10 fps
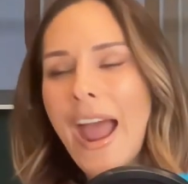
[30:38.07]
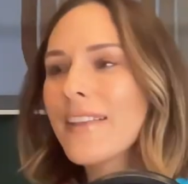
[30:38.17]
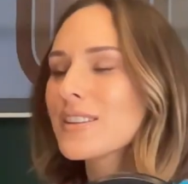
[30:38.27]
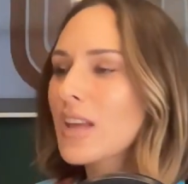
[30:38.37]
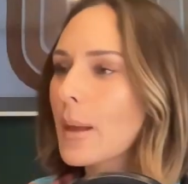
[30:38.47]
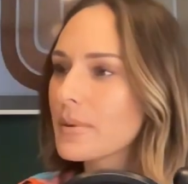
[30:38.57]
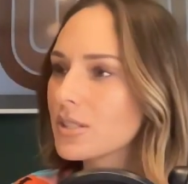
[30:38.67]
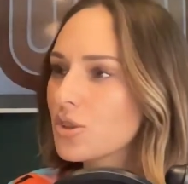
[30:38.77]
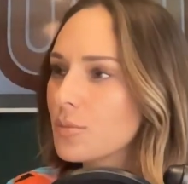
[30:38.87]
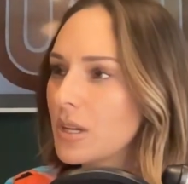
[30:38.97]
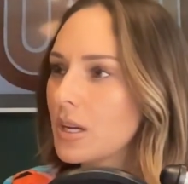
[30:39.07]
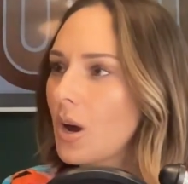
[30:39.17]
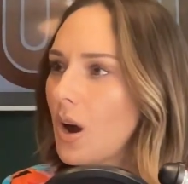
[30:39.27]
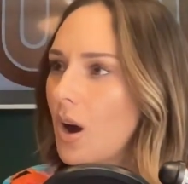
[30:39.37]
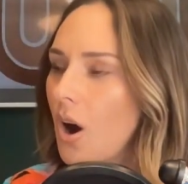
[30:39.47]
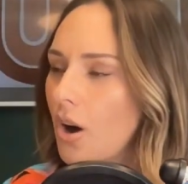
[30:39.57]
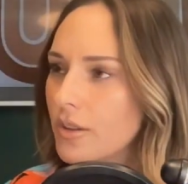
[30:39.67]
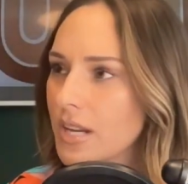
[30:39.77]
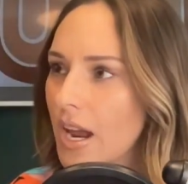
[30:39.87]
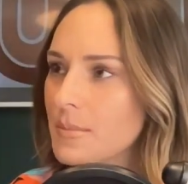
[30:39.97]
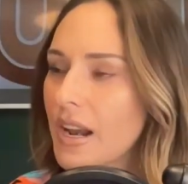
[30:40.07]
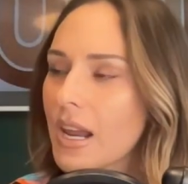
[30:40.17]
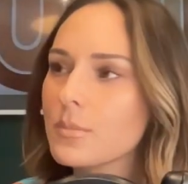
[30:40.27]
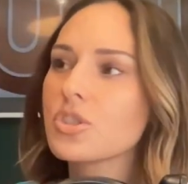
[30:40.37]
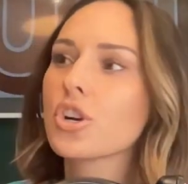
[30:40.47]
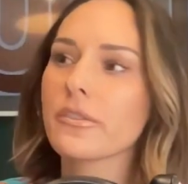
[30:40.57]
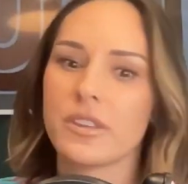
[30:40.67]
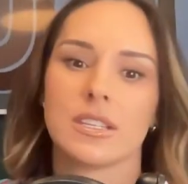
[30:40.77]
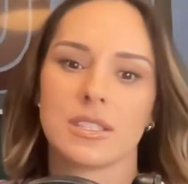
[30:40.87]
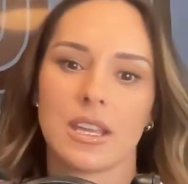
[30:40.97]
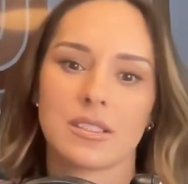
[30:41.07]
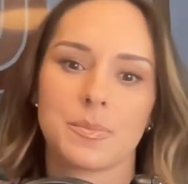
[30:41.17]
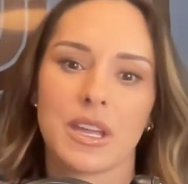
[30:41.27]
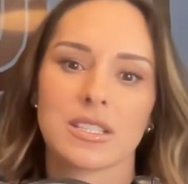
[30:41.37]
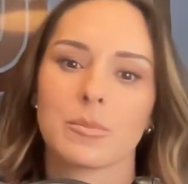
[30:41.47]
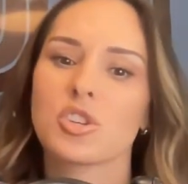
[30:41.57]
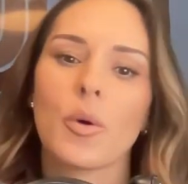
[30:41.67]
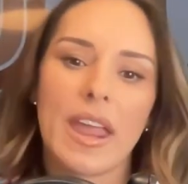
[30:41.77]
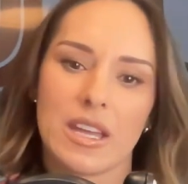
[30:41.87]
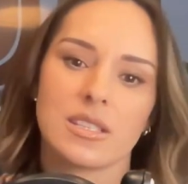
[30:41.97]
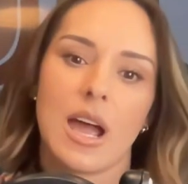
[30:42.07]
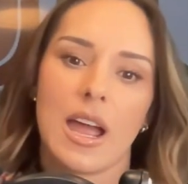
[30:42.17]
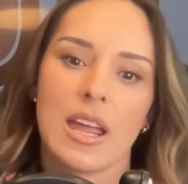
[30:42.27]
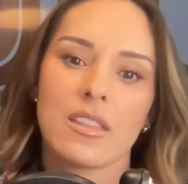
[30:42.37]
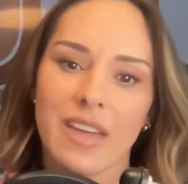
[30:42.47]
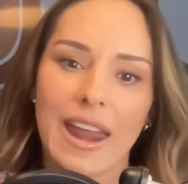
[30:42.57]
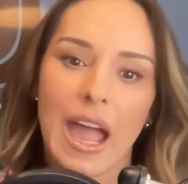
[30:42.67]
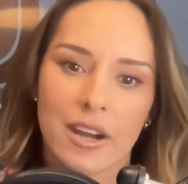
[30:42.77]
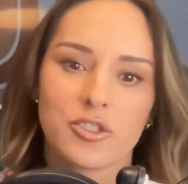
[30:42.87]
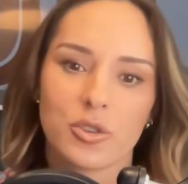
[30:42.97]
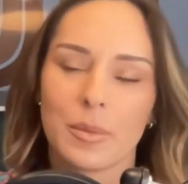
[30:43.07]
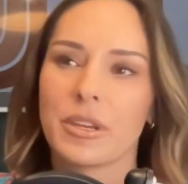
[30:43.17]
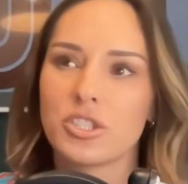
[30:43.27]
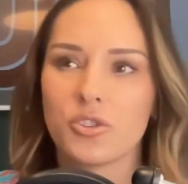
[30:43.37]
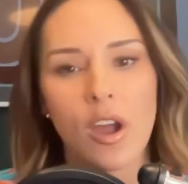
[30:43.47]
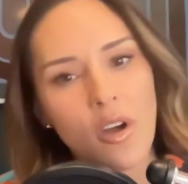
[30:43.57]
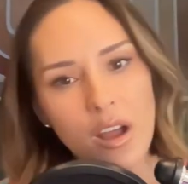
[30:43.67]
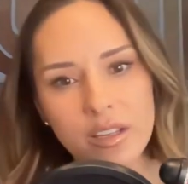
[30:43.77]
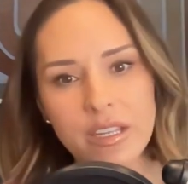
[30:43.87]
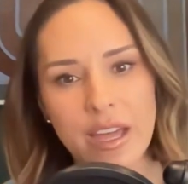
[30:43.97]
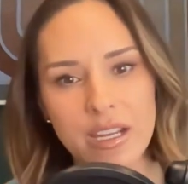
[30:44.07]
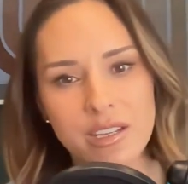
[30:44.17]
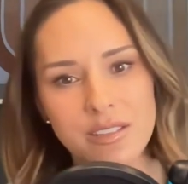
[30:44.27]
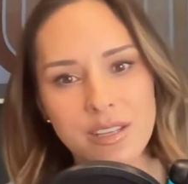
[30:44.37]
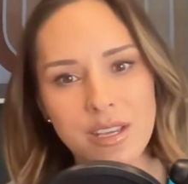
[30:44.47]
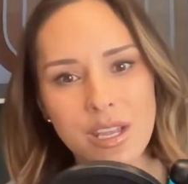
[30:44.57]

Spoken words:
And this happens to me all the time that I observe these things because I'm so anti that attitude. I'm like, do you know how ugly that is?